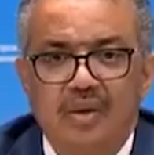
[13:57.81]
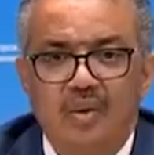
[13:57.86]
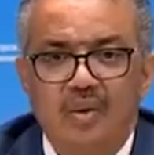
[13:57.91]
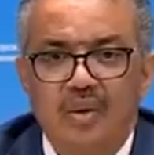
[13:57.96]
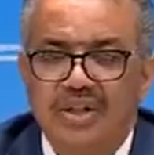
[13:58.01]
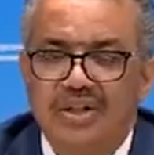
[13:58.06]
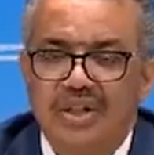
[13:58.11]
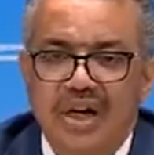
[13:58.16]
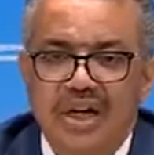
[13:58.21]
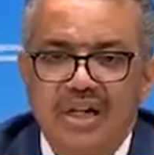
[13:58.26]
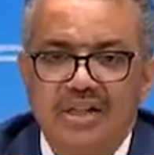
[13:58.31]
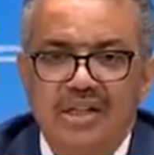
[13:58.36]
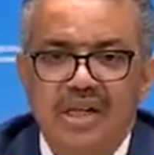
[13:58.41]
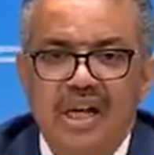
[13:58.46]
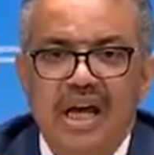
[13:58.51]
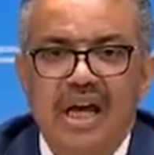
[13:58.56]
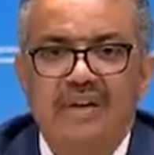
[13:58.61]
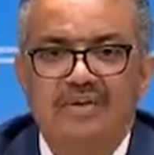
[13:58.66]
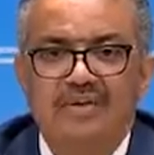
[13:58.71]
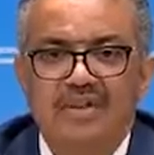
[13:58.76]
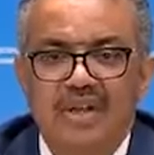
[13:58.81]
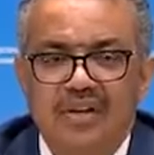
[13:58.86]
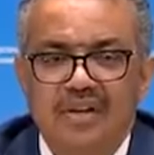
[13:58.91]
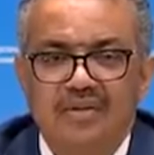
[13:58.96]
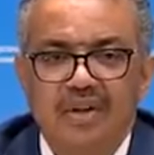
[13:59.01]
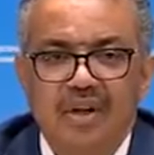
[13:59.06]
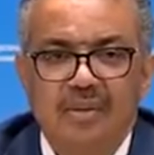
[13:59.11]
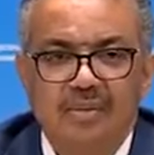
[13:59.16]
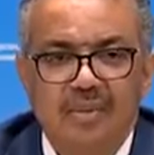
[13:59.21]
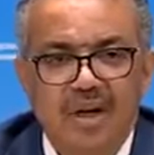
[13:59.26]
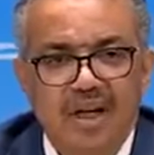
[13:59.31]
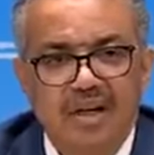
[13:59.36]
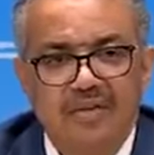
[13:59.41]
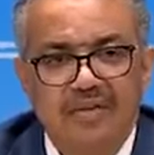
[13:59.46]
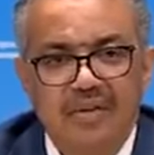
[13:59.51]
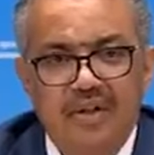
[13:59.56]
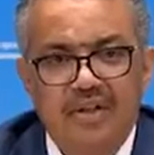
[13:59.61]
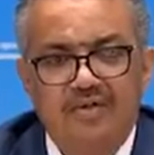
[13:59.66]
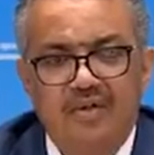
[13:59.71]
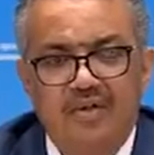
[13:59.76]
which has life-saving
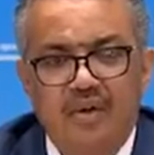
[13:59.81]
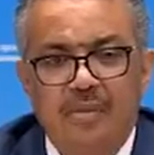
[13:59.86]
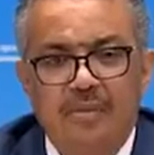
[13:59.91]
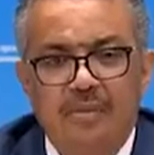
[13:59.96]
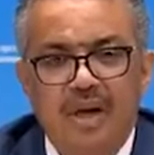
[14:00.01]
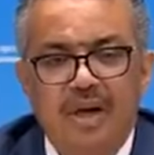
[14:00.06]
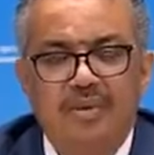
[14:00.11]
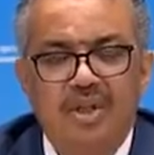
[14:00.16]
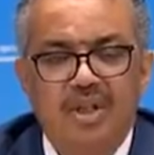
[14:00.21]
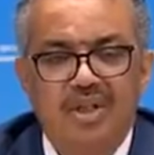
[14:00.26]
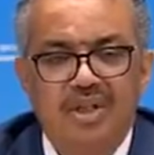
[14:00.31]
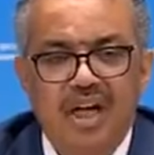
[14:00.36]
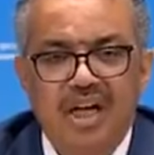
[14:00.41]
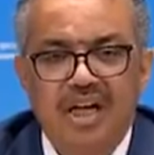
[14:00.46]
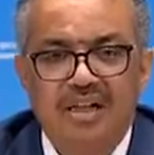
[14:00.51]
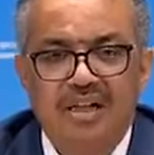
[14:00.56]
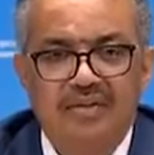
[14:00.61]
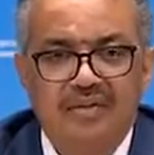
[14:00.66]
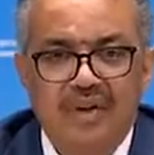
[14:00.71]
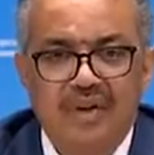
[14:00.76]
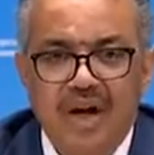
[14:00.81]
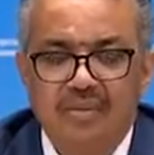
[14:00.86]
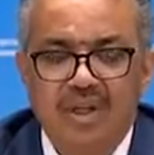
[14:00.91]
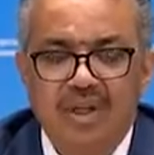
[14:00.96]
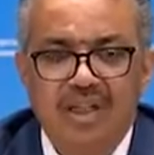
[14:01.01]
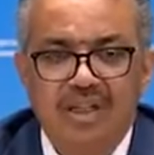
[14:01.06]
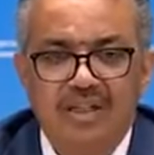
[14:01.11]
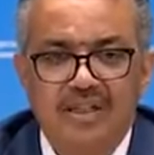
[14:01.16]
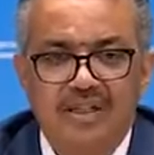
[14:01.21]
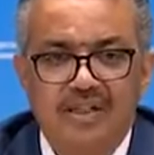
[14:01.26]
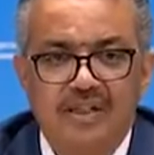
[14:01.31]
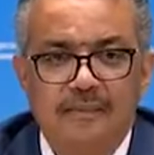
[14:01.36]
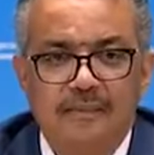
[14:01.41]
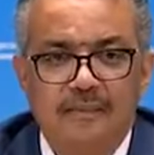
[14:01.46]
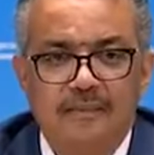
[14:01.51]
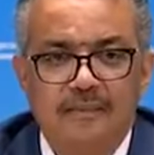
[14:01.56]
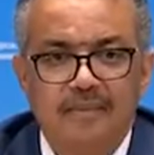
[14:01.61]
benefits for babies and families.